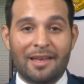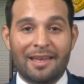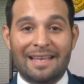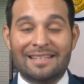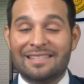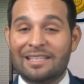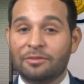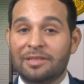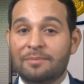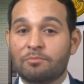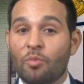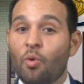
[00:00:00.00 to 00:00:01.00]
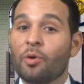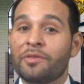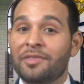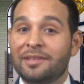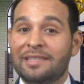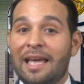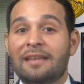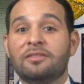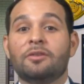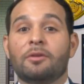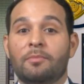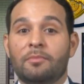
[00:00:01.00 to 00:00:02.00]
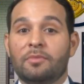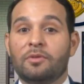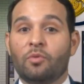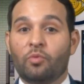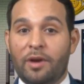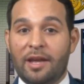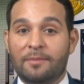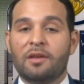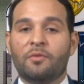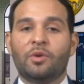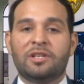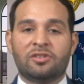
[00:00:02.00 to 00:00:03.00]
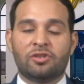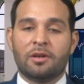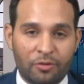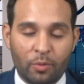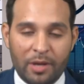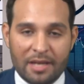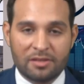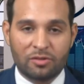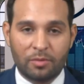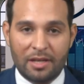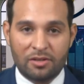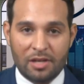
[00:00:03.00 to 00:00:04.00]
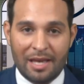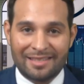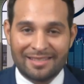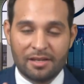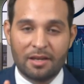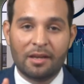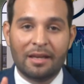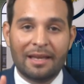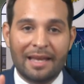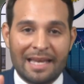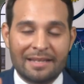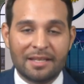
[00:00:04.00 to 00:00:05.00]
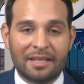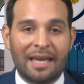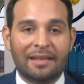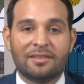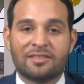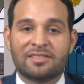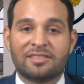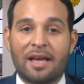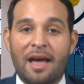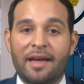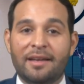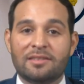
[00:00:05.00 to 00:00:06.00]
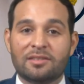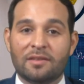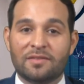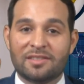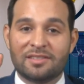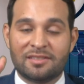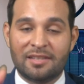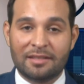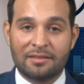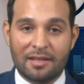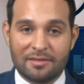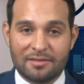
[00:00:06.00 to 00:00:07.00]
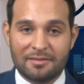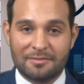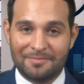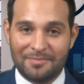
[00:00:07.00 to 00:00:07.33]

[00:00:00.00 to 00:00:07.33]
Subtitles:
is yielding more than the 10-year rate, which through history has indicated signs of sickness